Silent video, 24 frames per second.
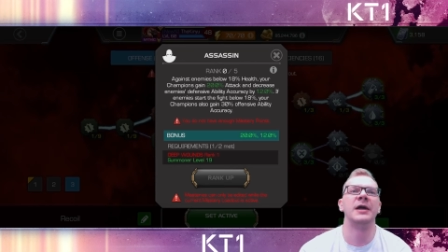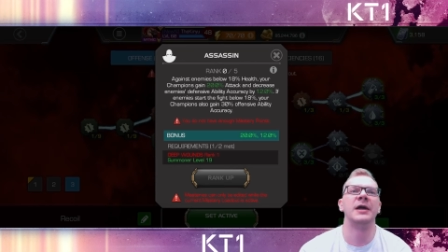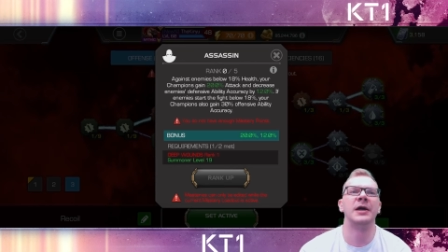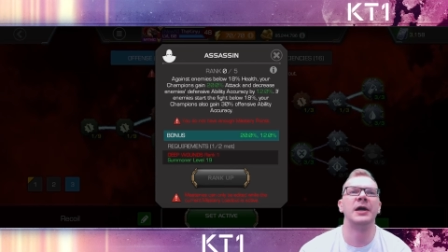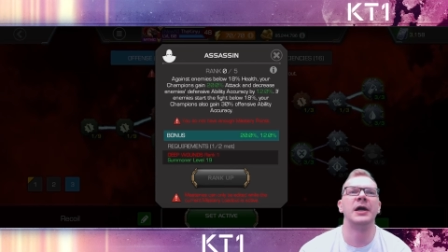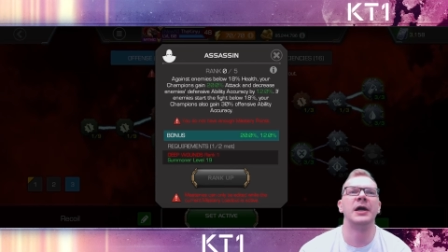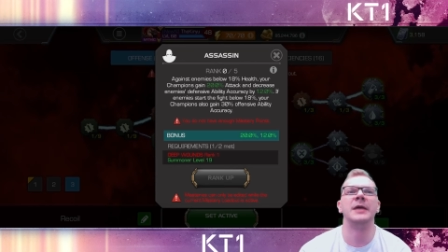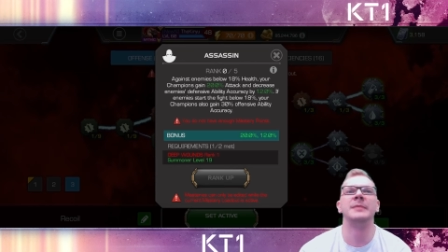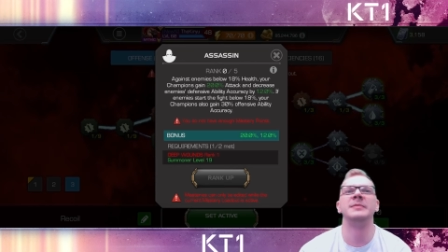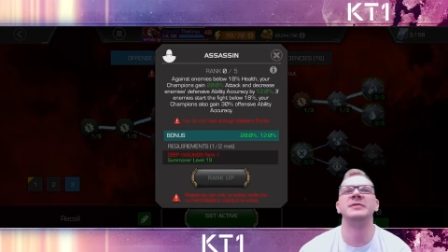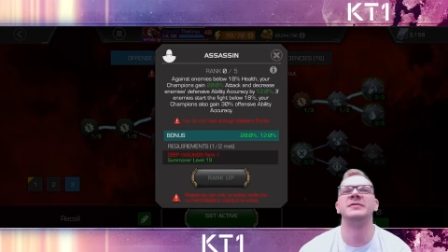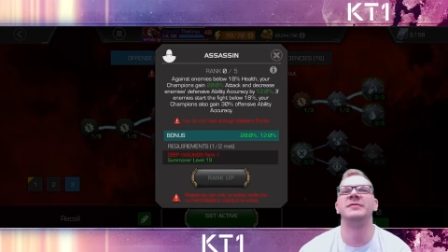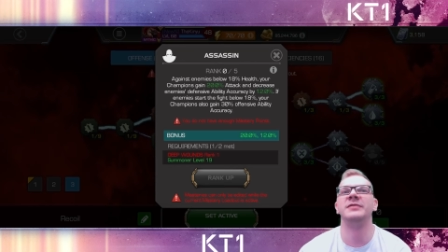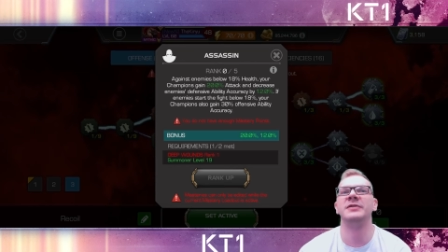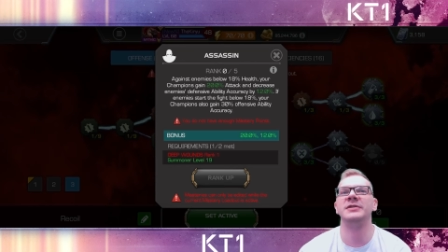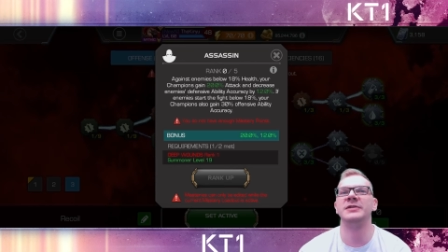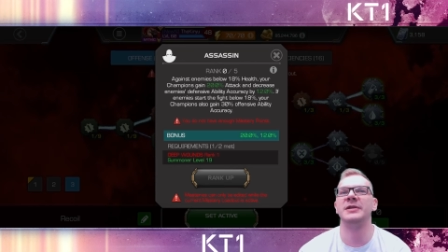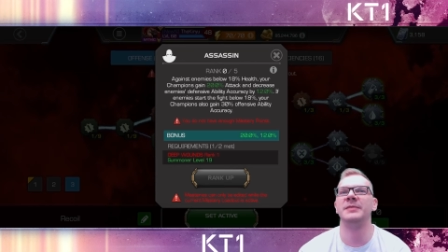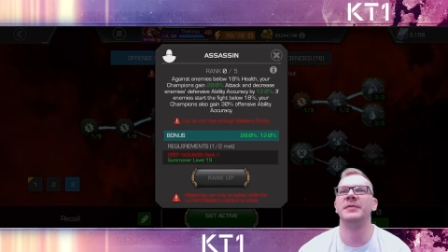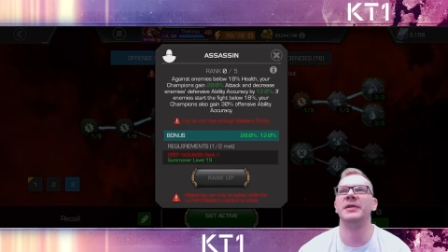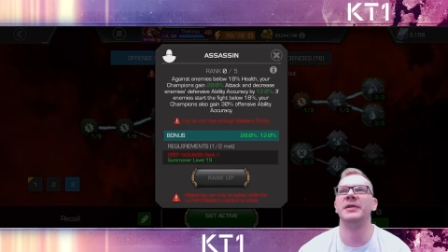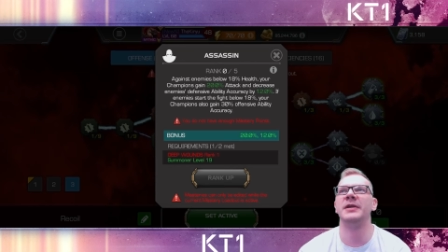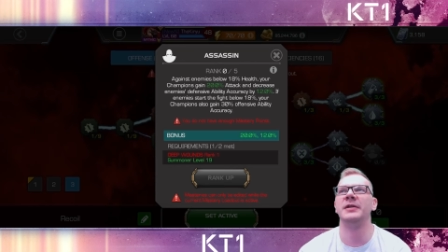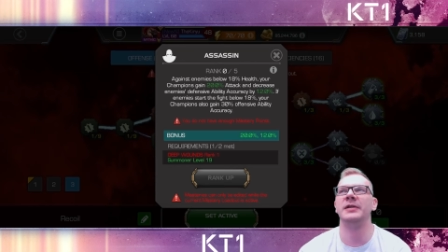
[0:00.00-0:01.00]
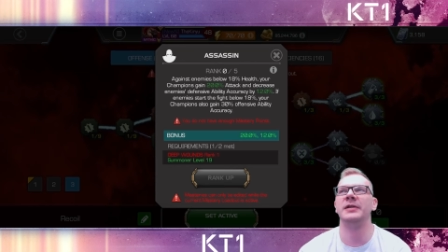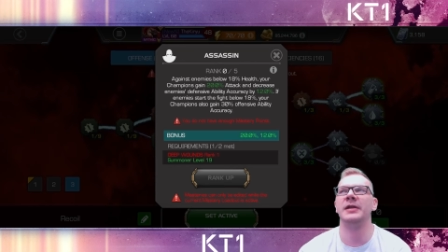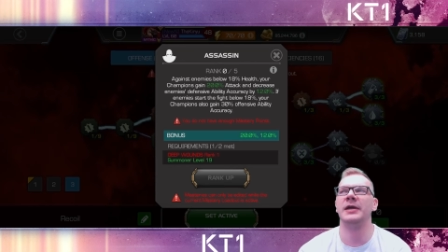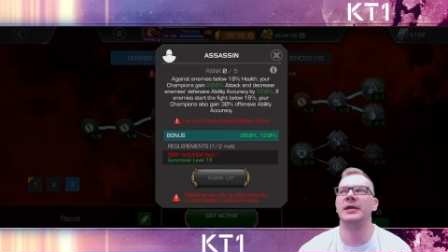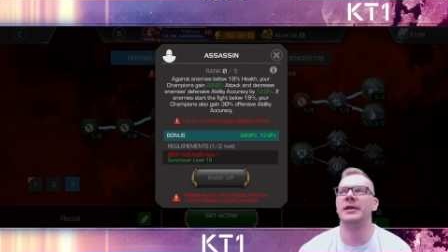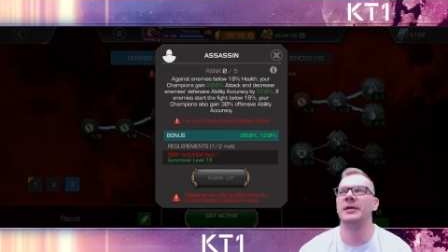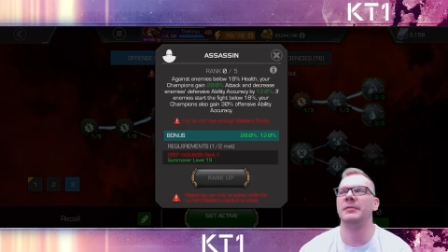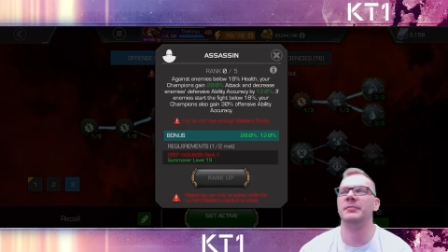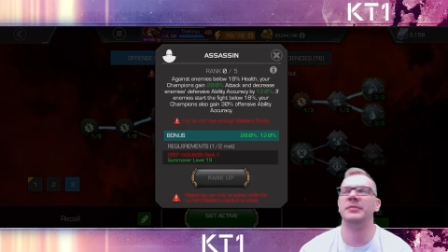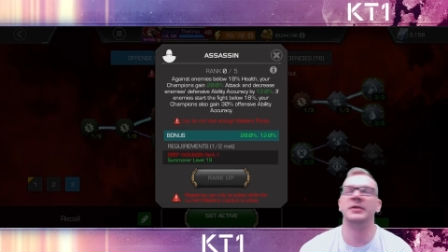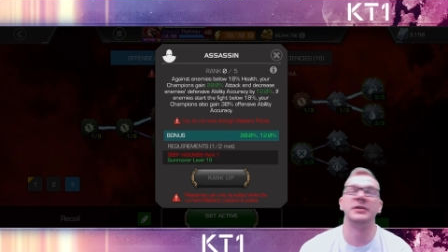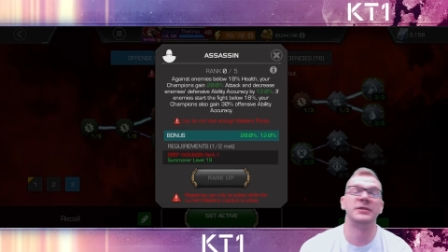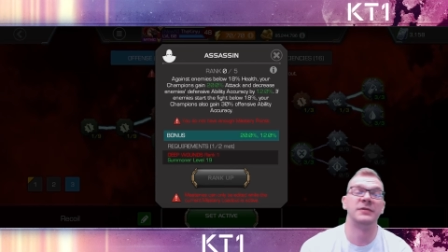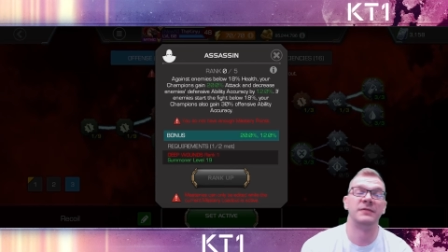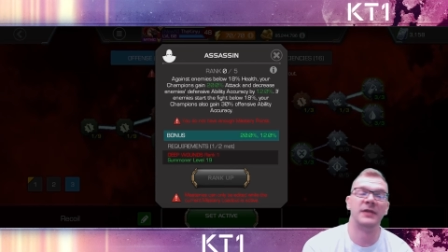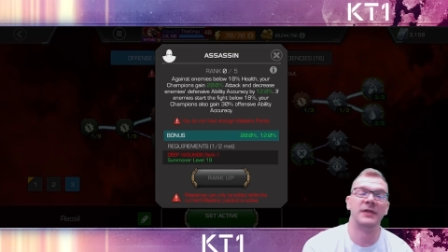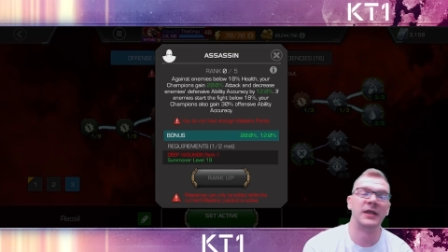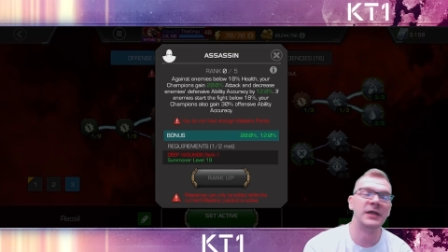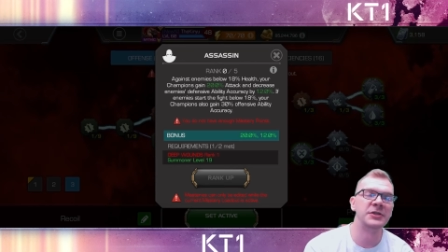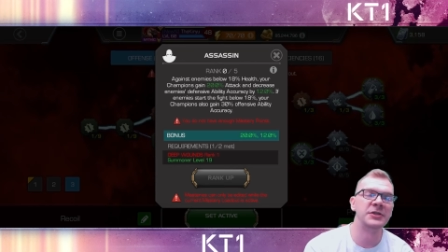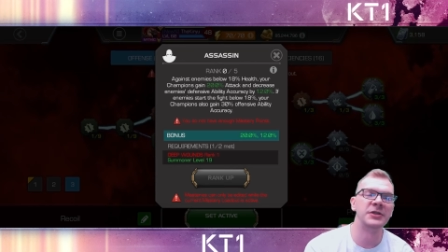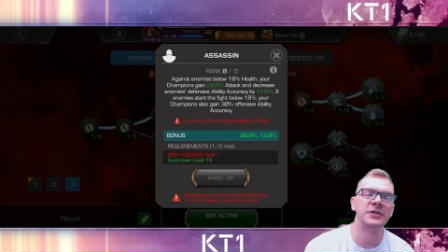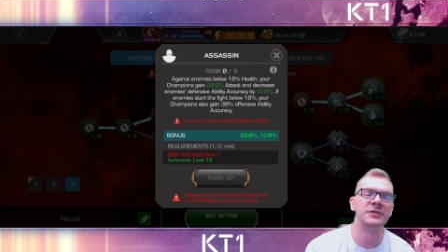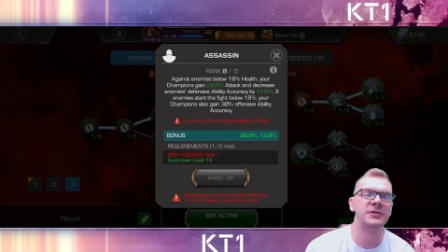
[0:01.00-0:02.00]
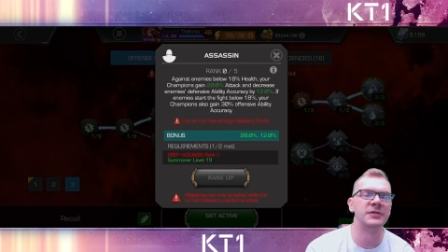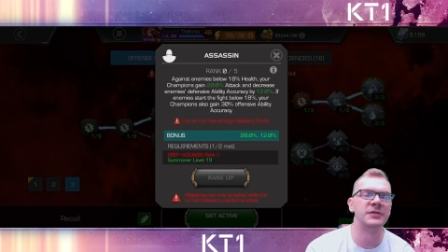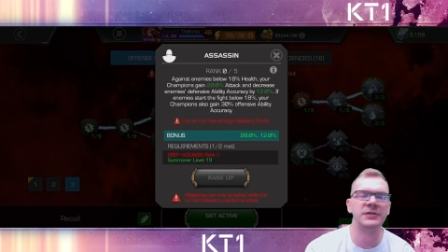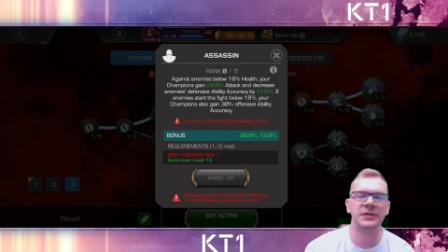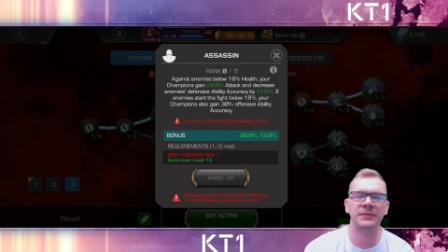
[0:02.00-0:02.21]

times for something like Abyss of Legends or